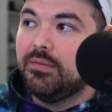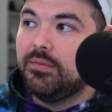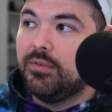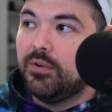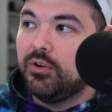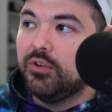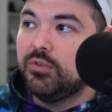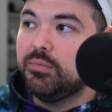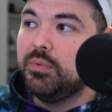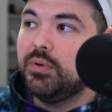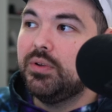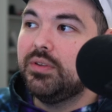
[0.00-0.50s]

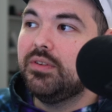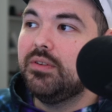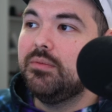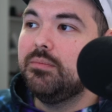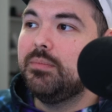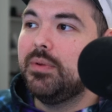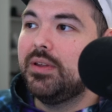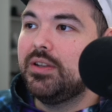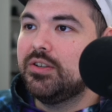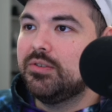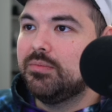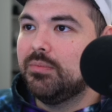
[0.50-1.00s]
first put some
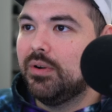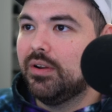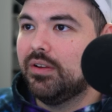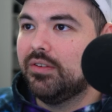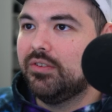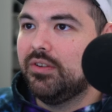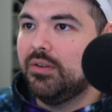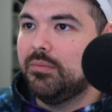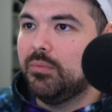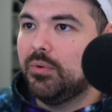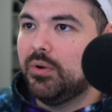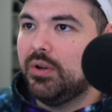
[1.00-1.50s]
benchmarks
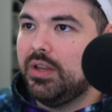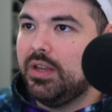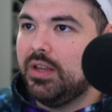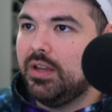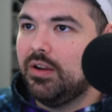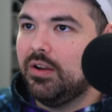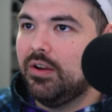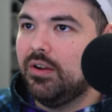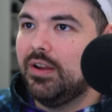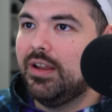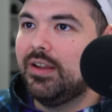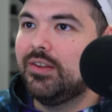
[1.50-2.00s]
somewhere
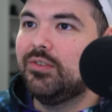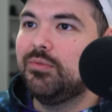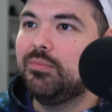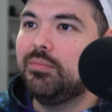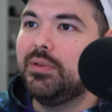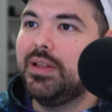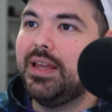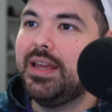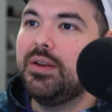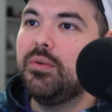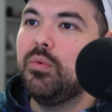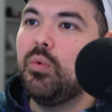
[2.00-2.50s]
here,
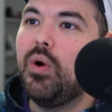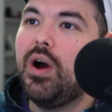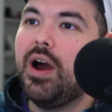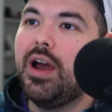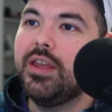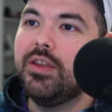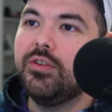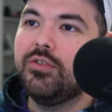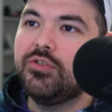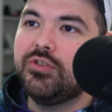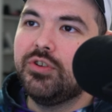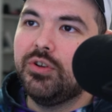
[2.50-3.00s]
explain why
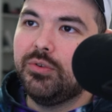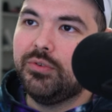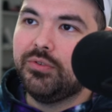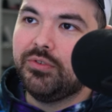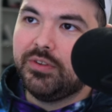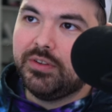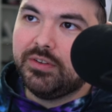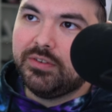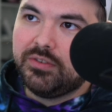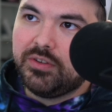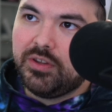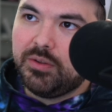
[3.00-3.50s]
you chose
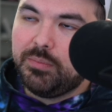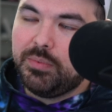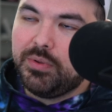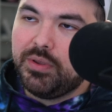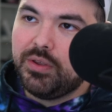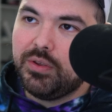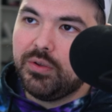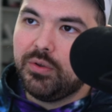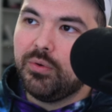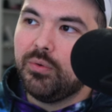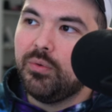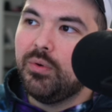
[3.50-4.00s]
this
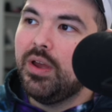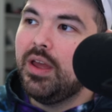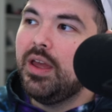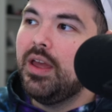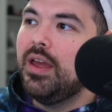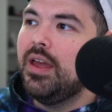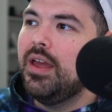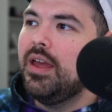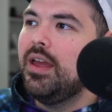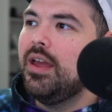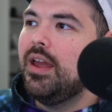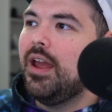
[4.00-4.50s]
CPU,
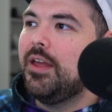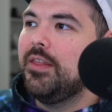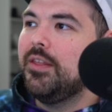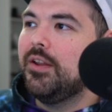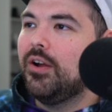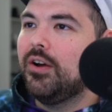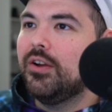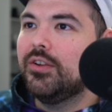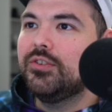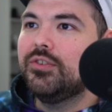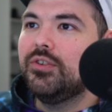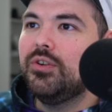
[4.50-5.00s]
and then
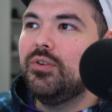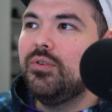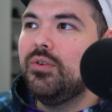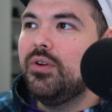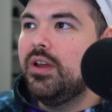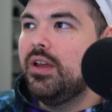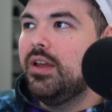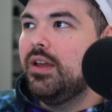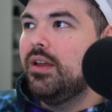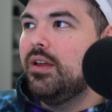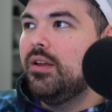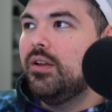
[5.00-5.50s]
also
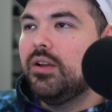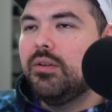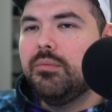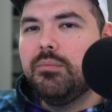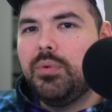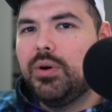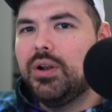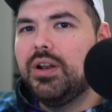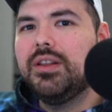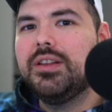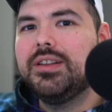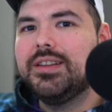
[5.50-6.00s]

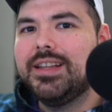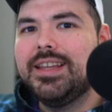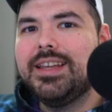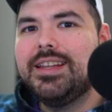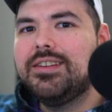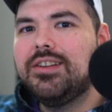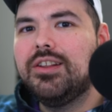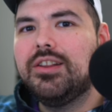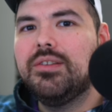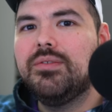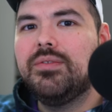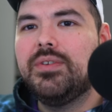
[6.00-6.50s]
put a link
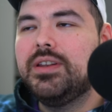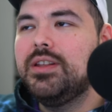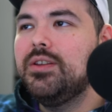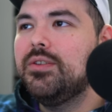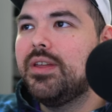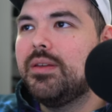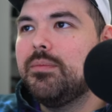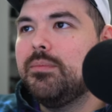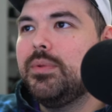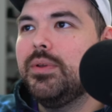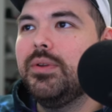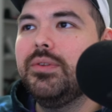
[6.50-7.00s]
to the video
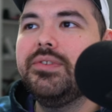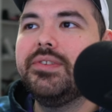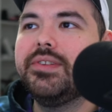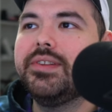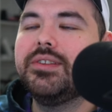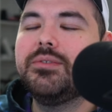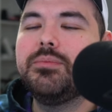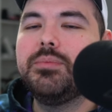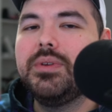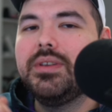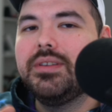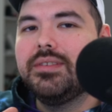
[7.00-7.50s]
that builds
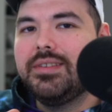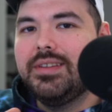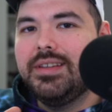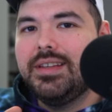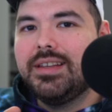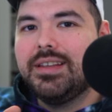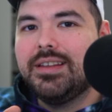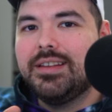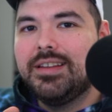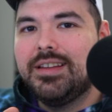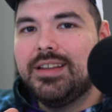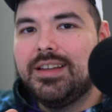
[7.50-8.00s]
this
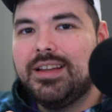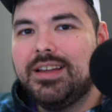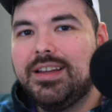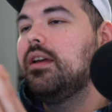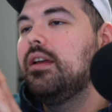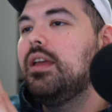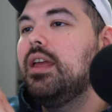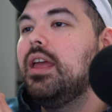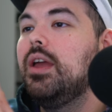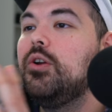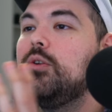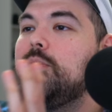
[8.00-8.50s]
PC.
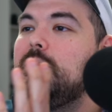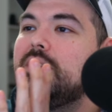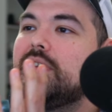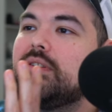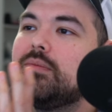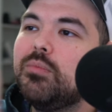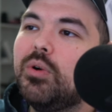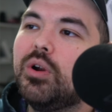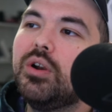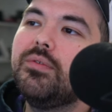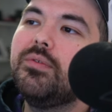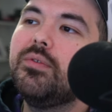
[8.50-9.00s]
It would be
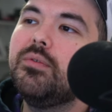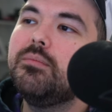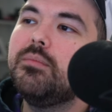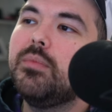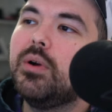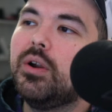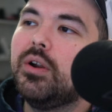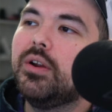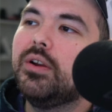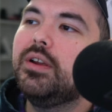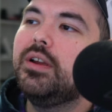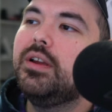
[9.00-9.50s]
smart for
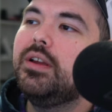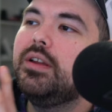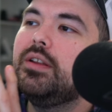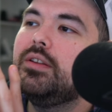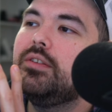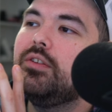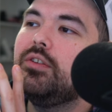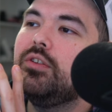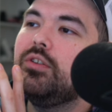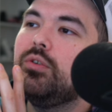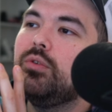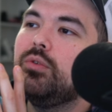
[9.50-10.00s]
Mark
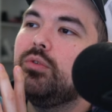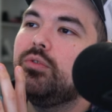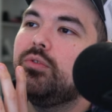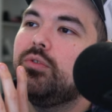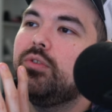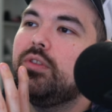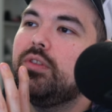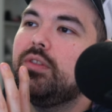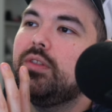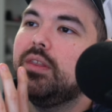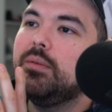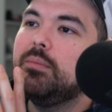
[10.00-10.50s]
to use
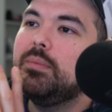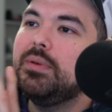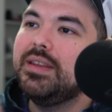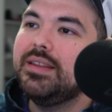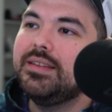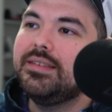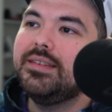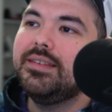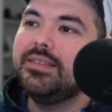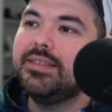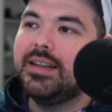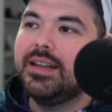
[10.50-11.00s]
the
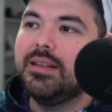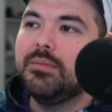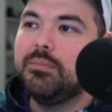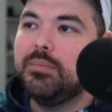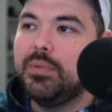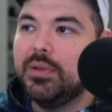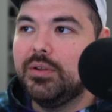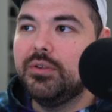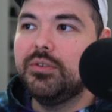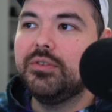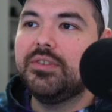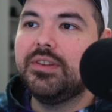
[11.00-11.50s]
PCs that he
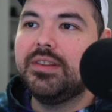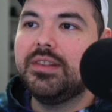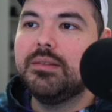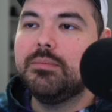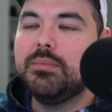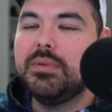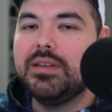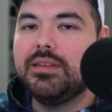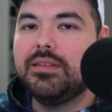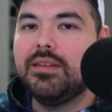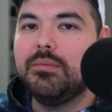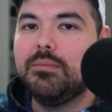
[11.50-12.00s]
builds in the
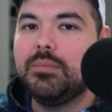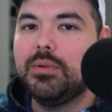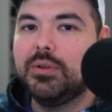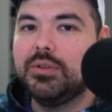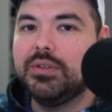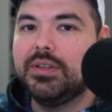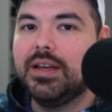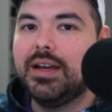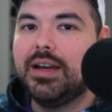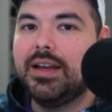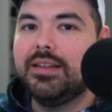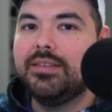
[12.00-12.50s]
PC build
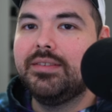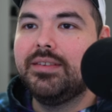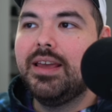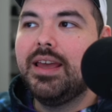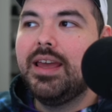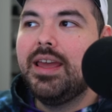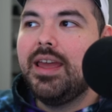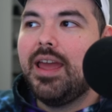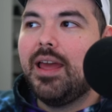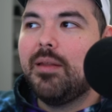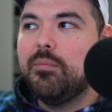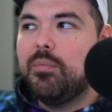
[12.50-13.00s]
guides
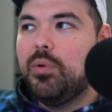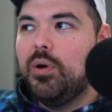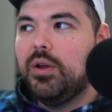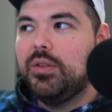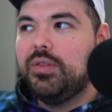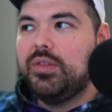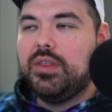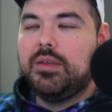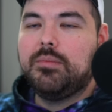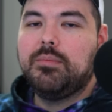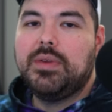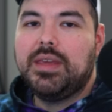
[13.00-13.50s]
and
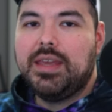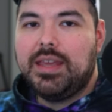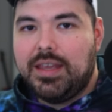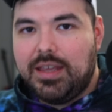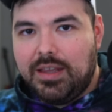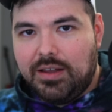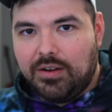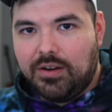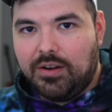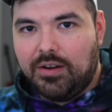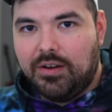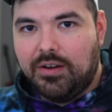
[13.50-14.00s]
put them
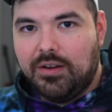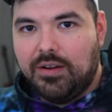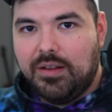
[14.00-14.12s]
here,